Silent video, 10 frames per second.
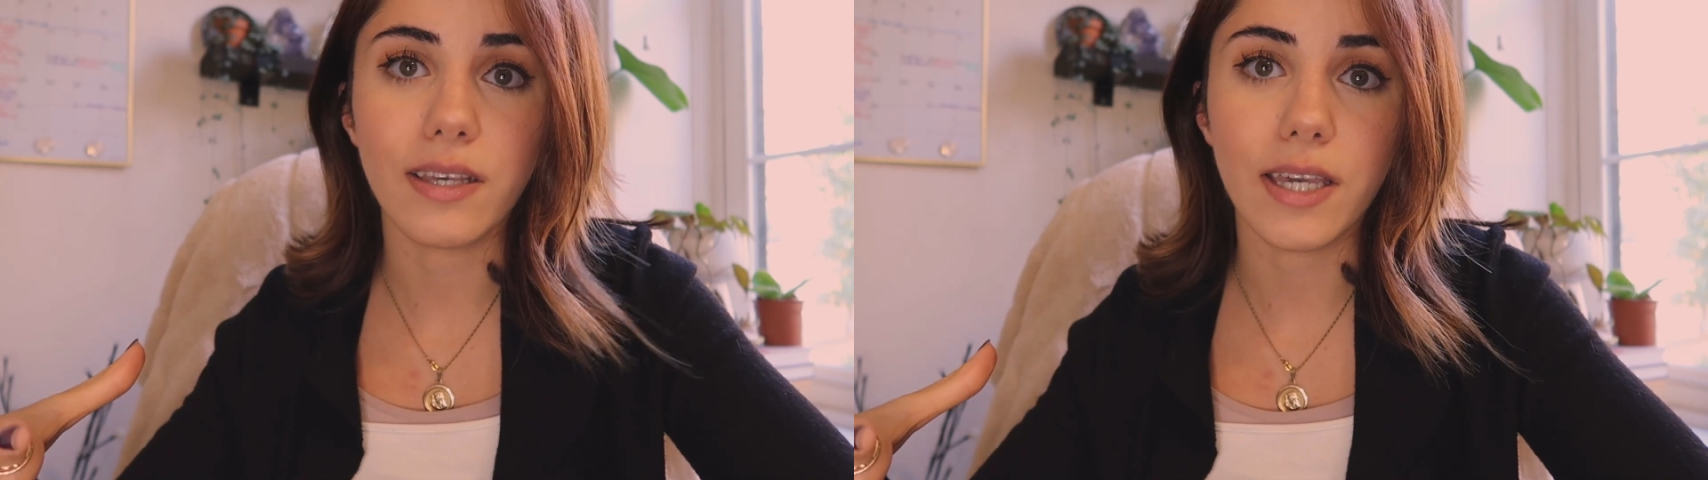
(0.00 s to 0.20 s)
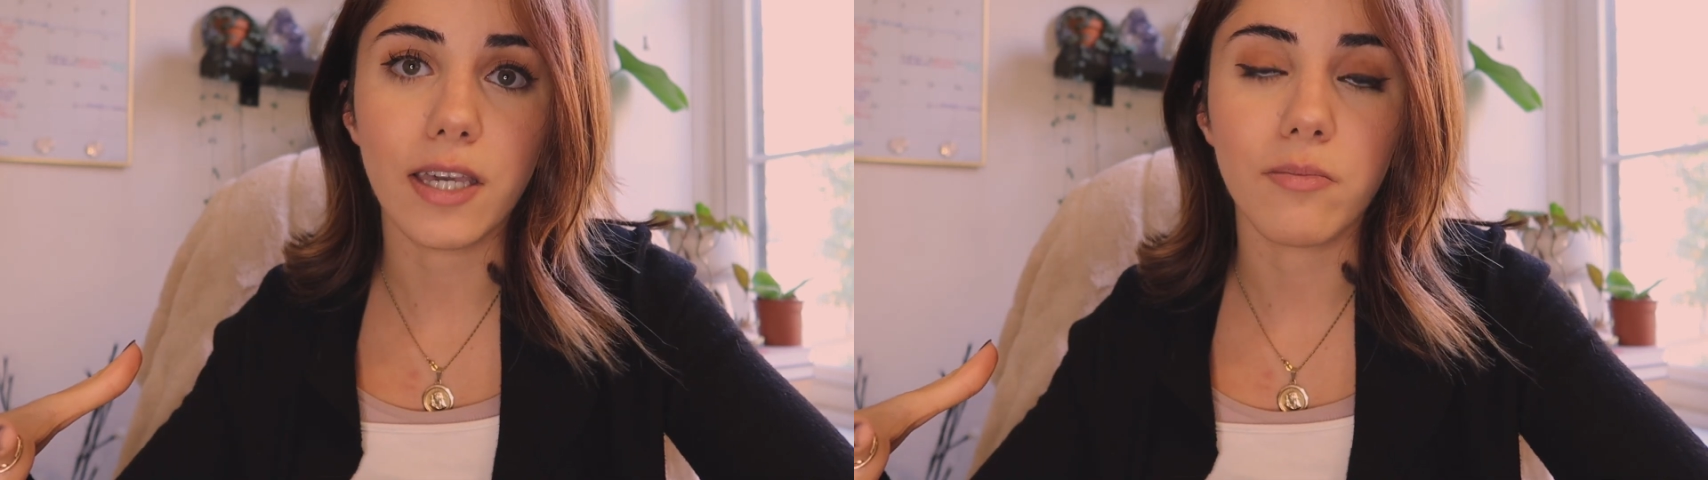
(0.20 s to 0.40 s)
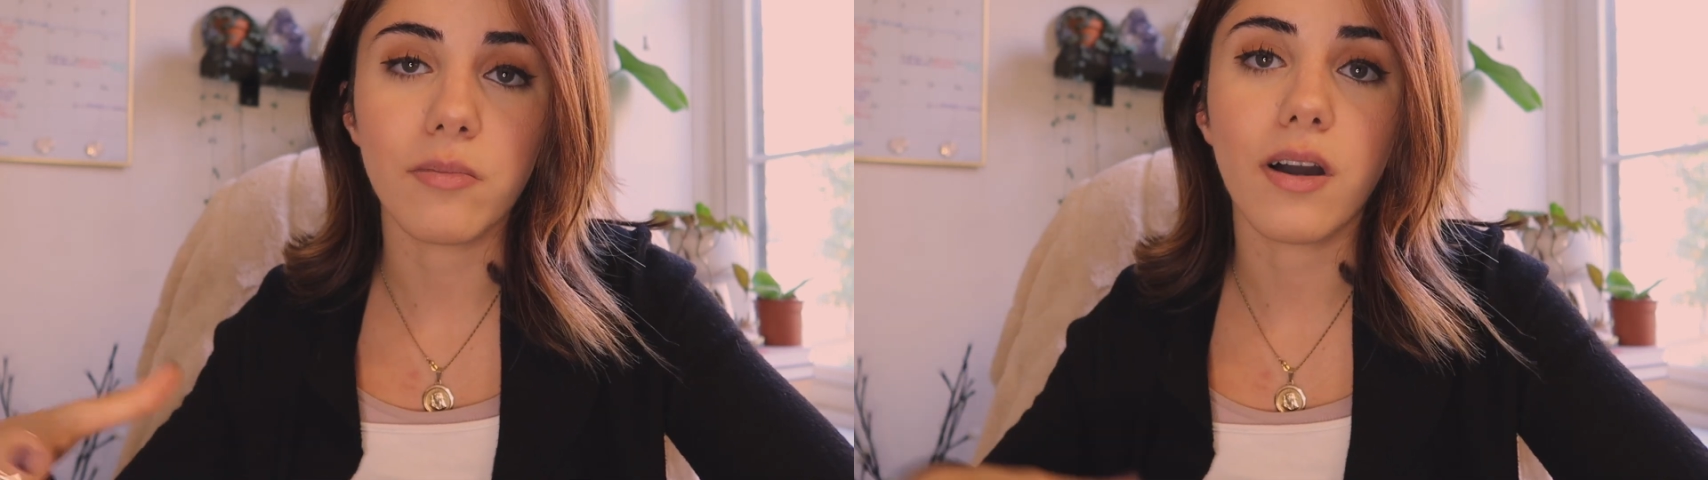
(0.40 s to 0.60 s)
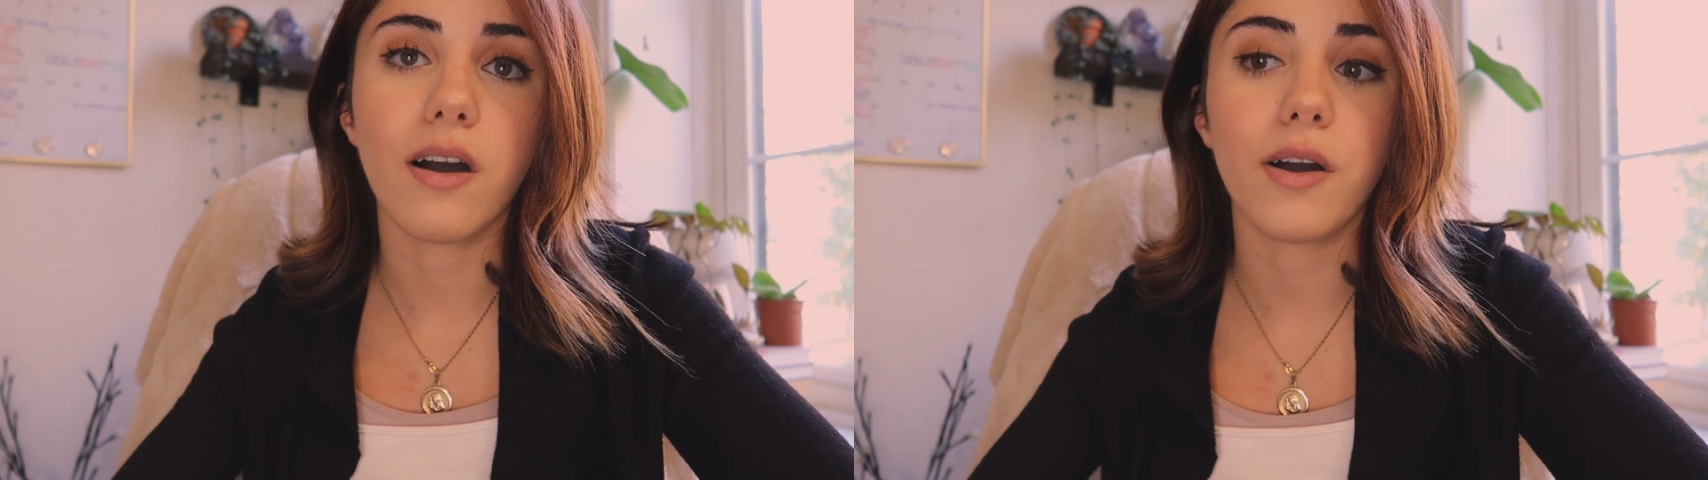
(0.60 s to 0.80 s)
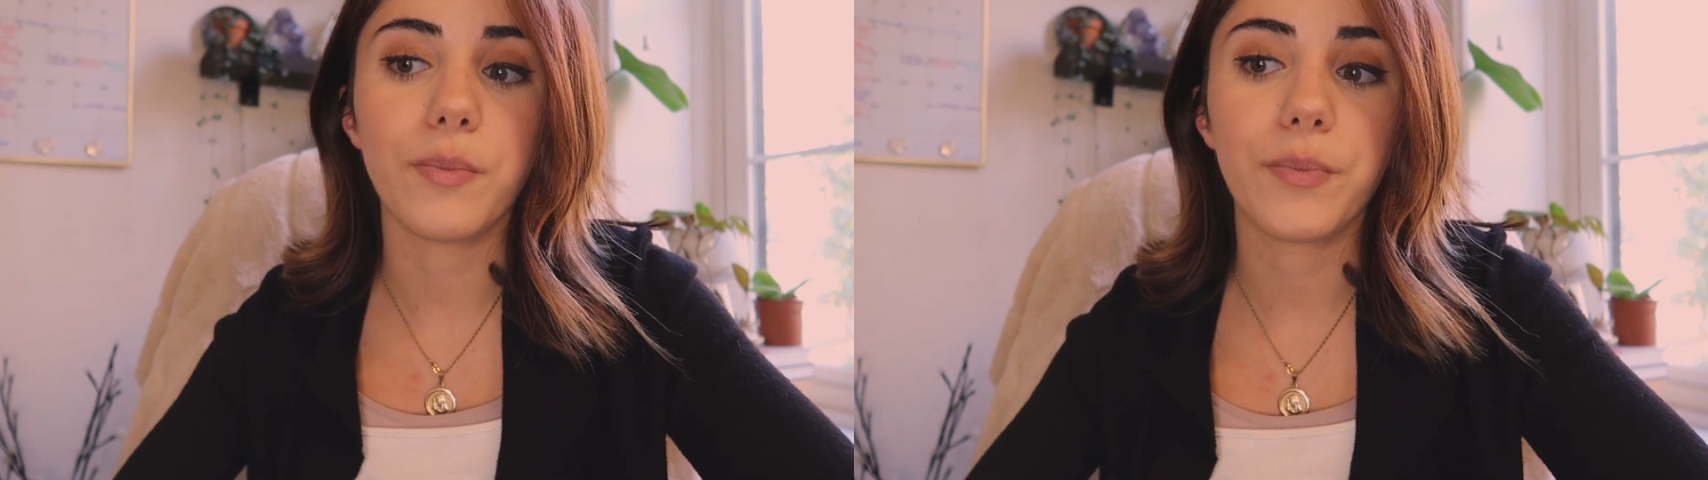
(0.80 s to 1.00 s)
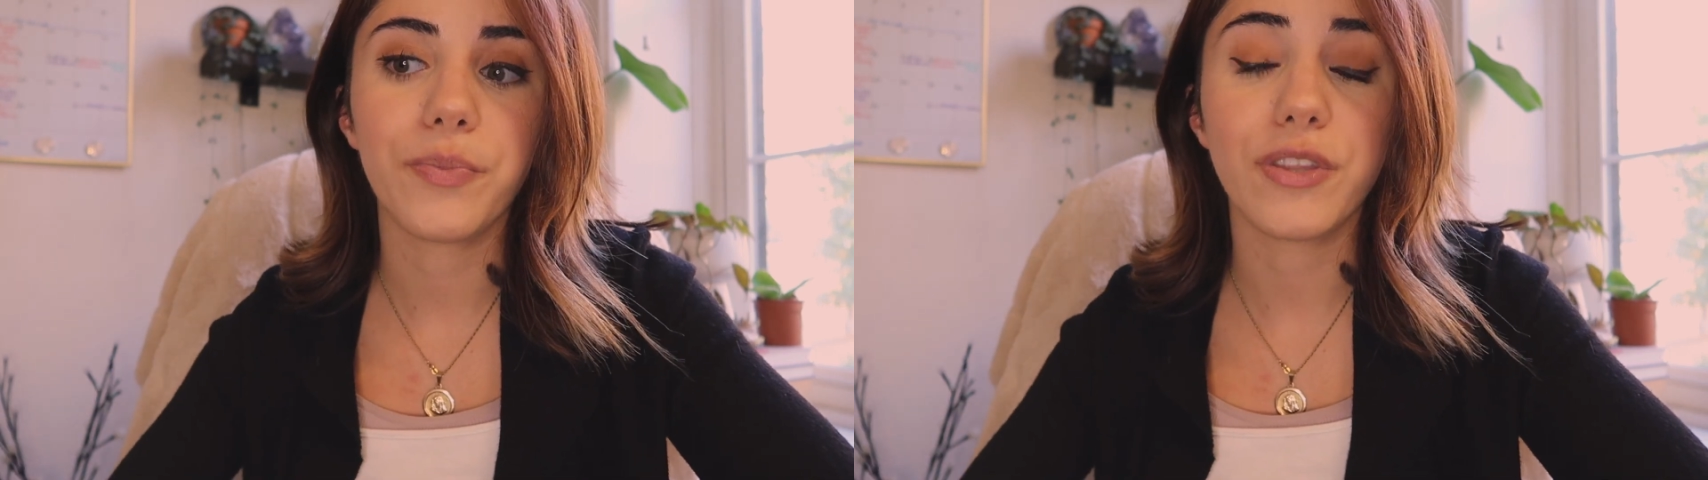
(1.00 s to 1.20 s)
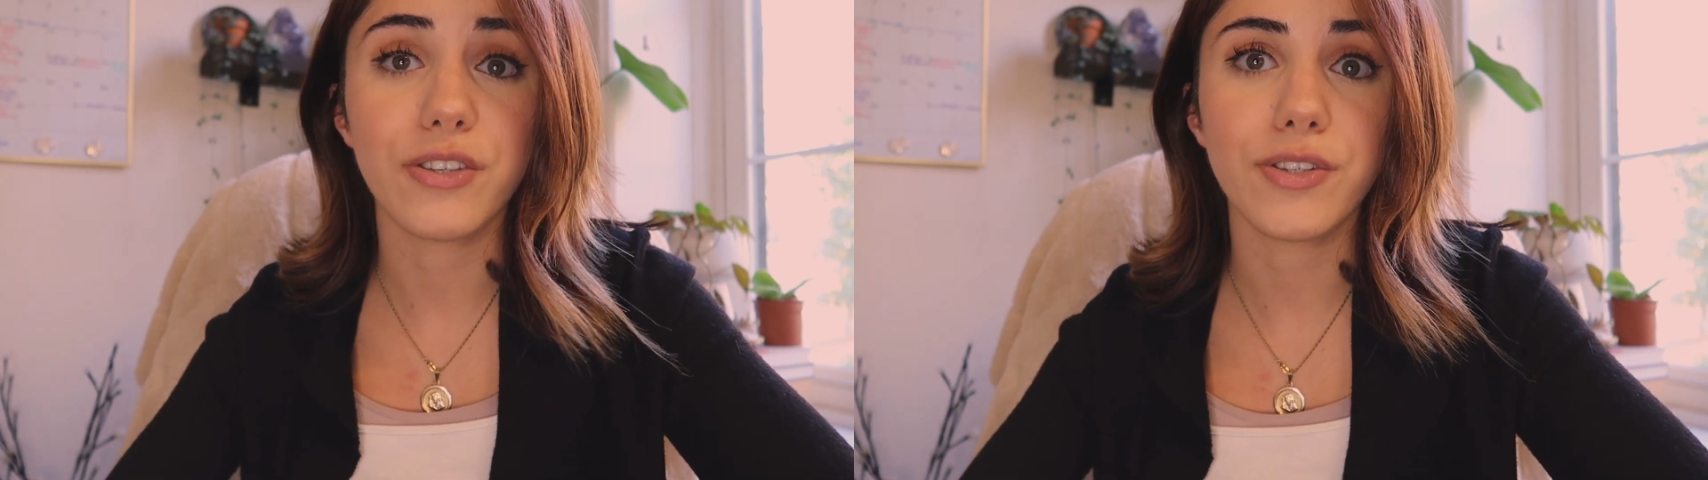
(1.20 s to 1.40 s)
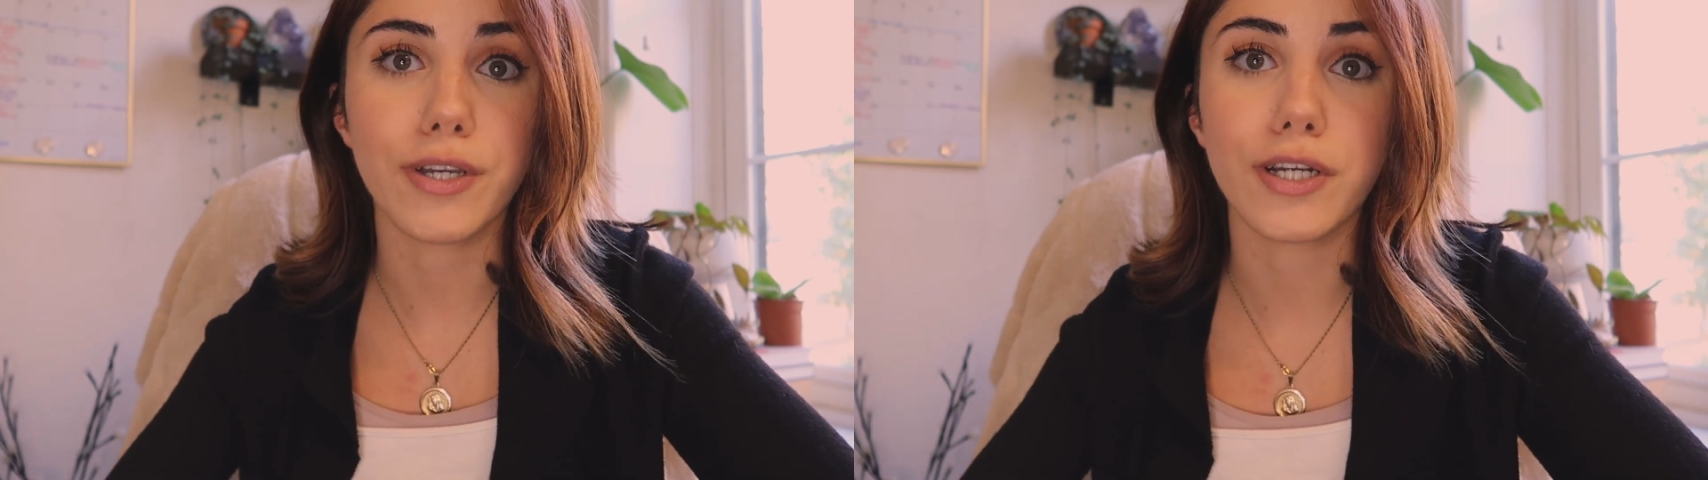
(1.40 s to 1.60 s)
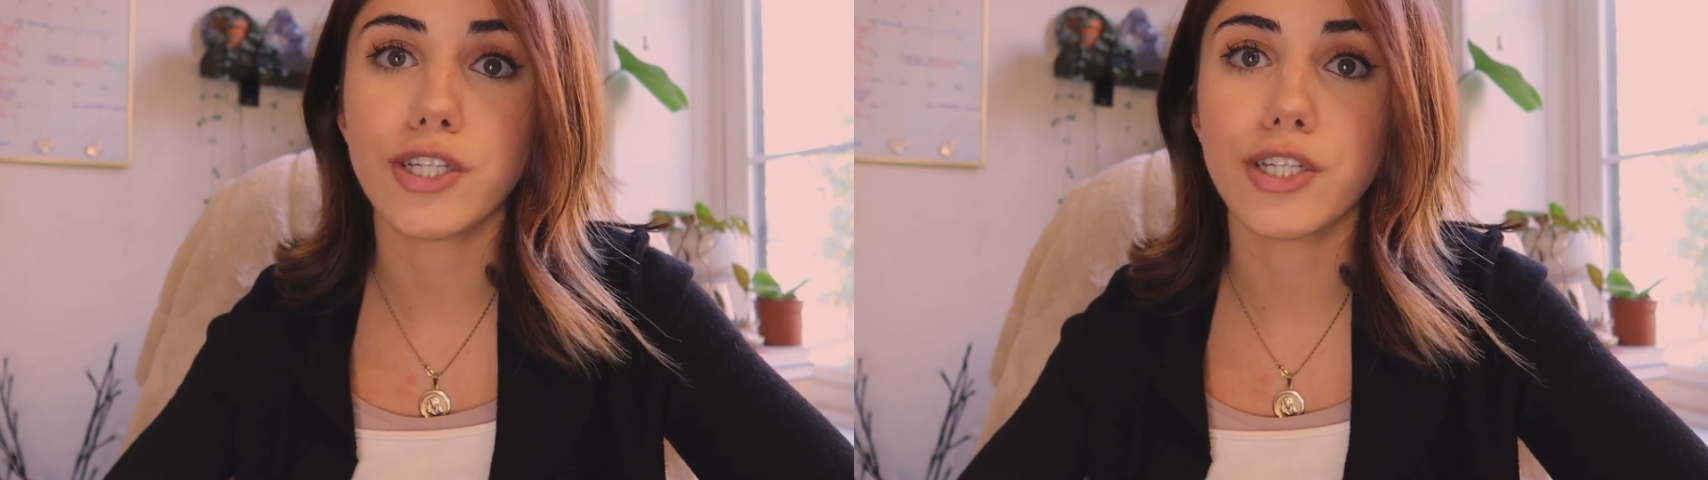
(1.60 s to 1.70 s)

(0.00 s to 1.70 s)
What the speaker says: the game this year,